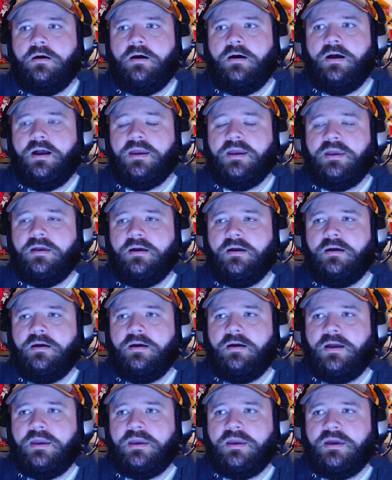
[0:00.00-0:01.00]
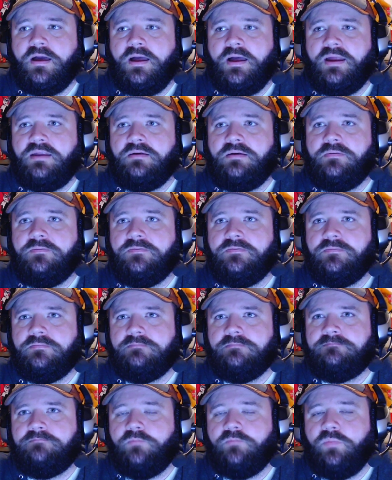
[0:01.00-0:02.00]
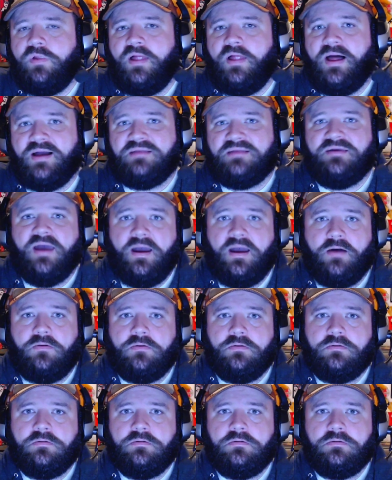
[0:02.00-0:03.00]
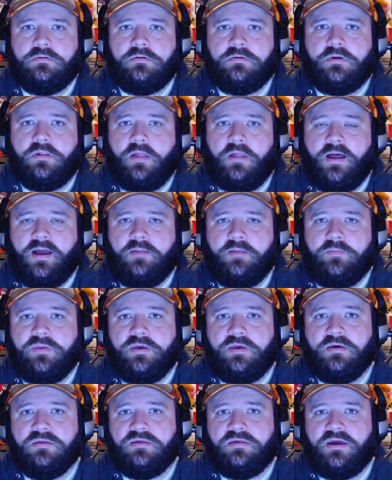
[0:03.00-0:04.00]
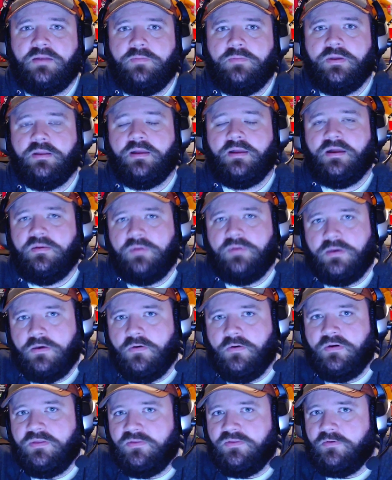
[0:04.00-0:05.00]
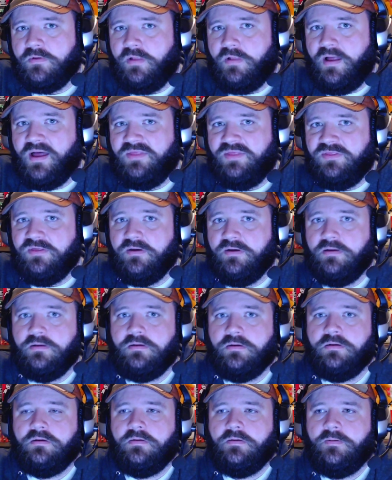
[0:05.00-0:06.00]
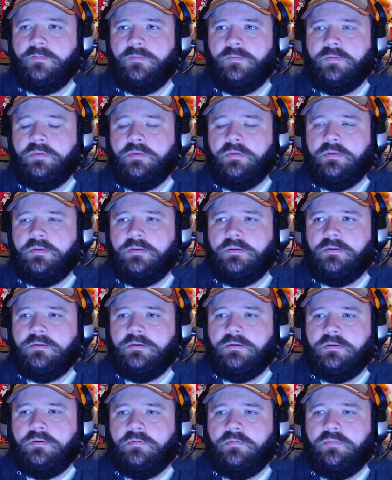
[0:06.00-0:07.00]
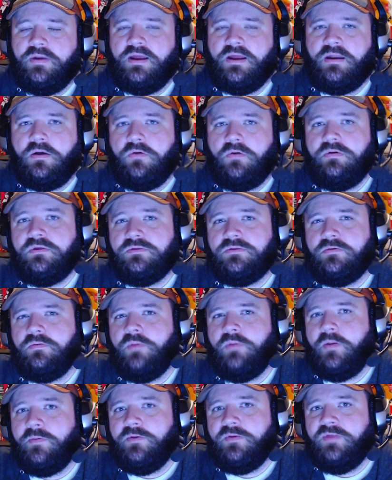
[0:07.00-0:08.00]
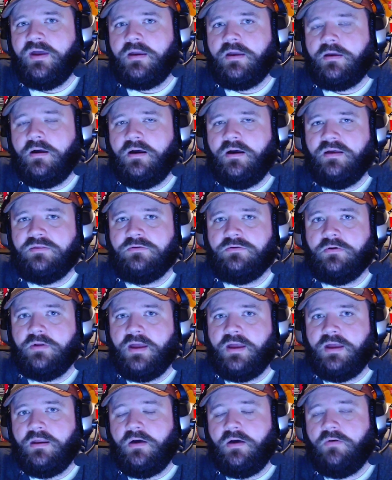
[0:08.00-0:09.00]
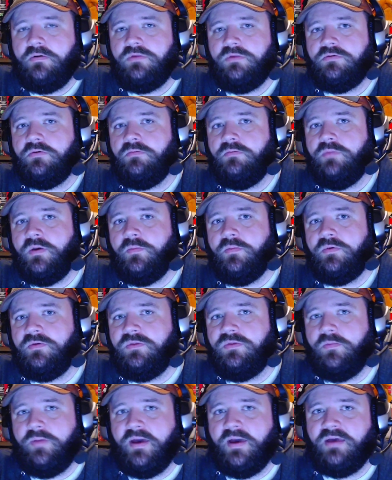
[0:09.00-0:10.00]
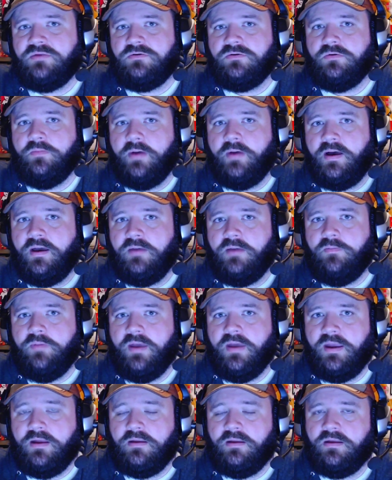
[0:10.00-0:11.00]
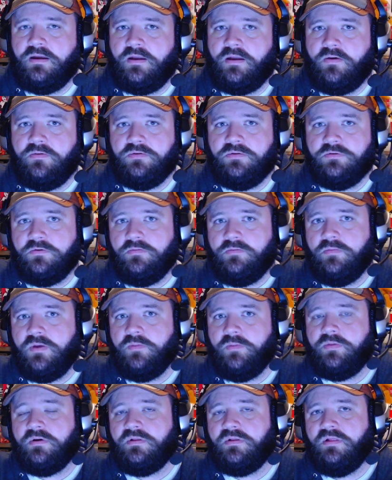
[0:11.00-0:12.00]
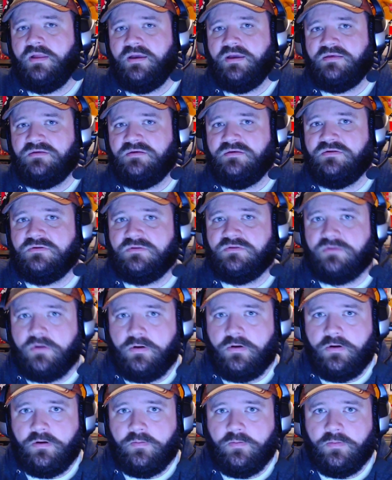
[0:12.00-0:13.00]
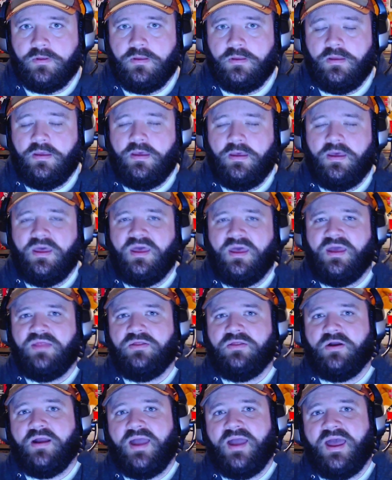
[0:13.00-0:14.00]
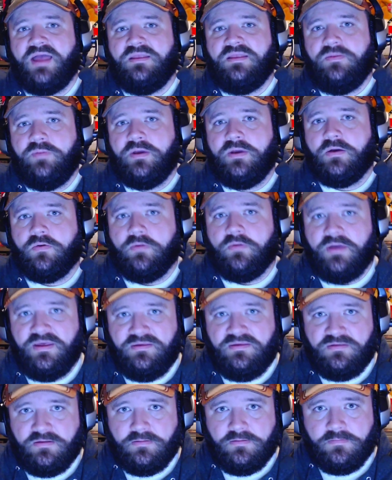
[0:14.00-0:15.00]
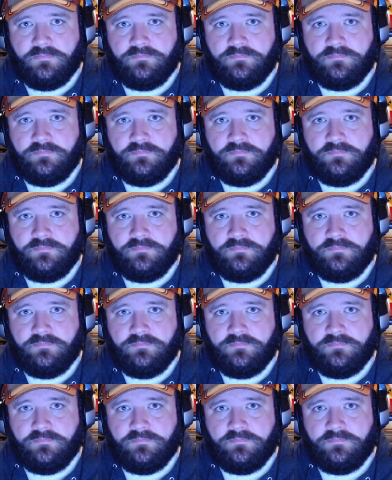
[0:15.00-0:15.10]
I I kind of blocked out a lot because I had been I had been going through a lot then. But I'd always remembered that concert. I'd always remembered the passerby band. I'd always remembered Lacey Sturm. And there had to be a reason.